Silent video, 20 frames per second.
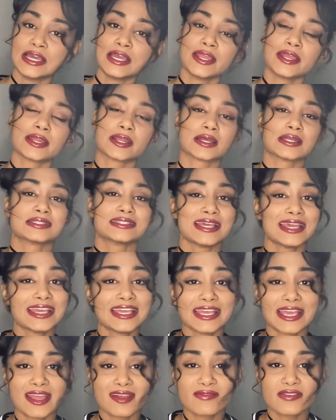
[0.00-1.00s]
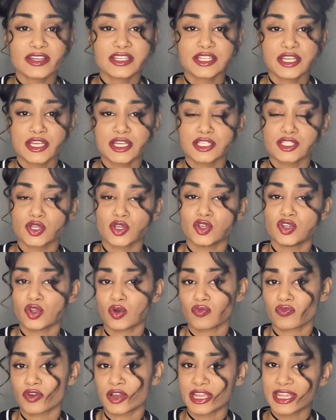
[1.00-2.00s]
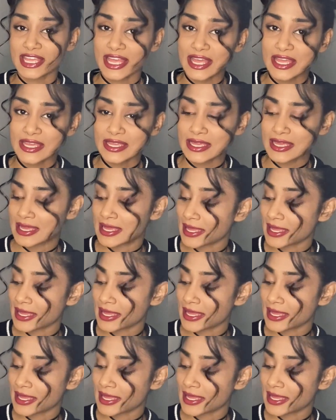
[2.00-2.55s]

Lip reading: You're not taking it every day, so you don't forget.